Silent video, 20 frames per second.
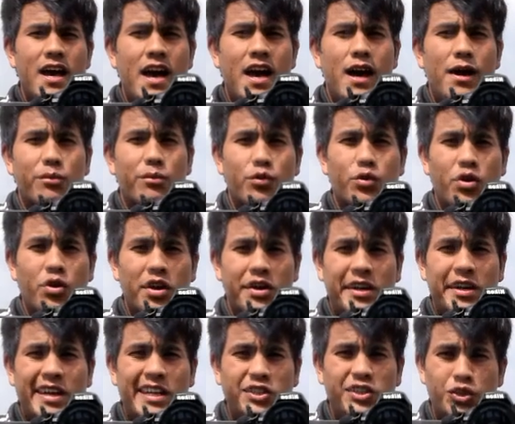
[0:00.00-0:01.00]
I'm
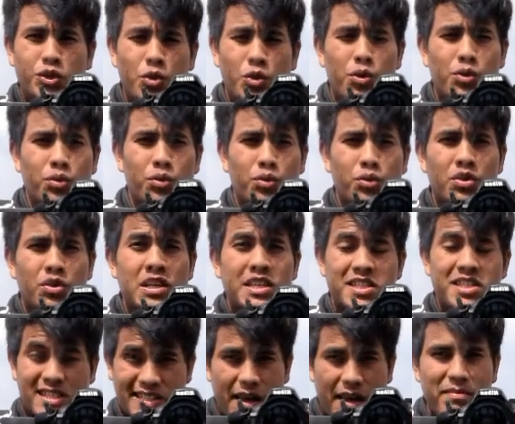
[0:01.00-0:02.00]
going to show you
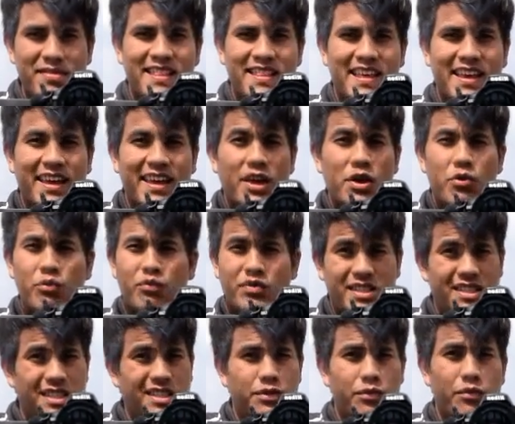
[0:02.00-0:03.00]
something which
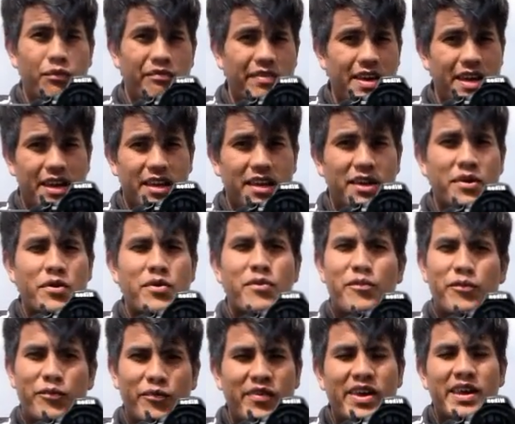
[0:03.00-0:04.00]
is very
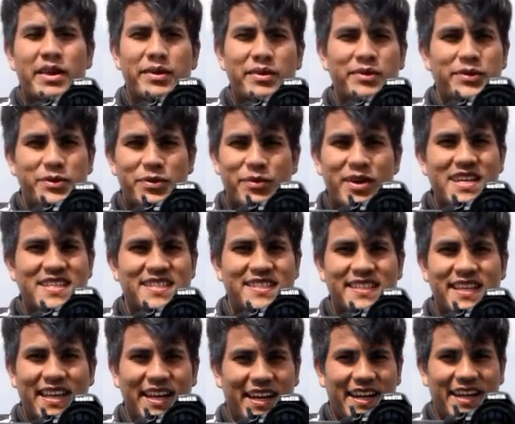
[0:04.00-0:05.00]

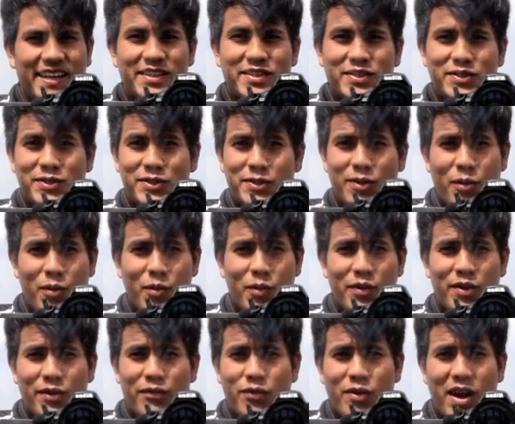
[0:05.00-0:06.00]
interesting. So
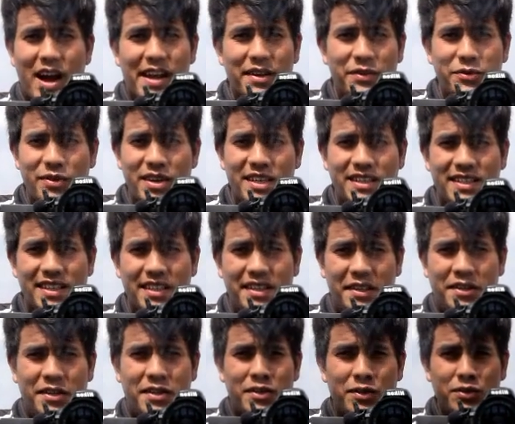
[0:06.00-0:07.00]
if you are interested
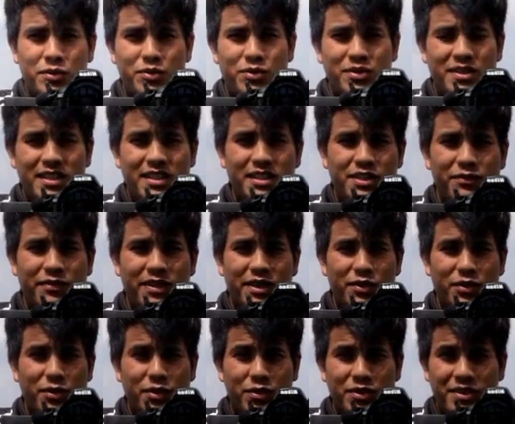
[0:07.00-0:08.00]
to see this
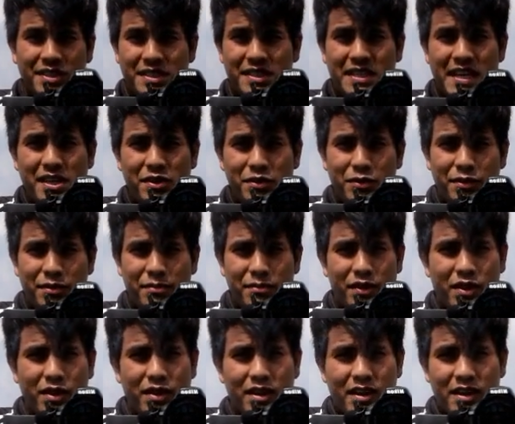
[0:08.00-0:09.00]
video, stay tuned, bro.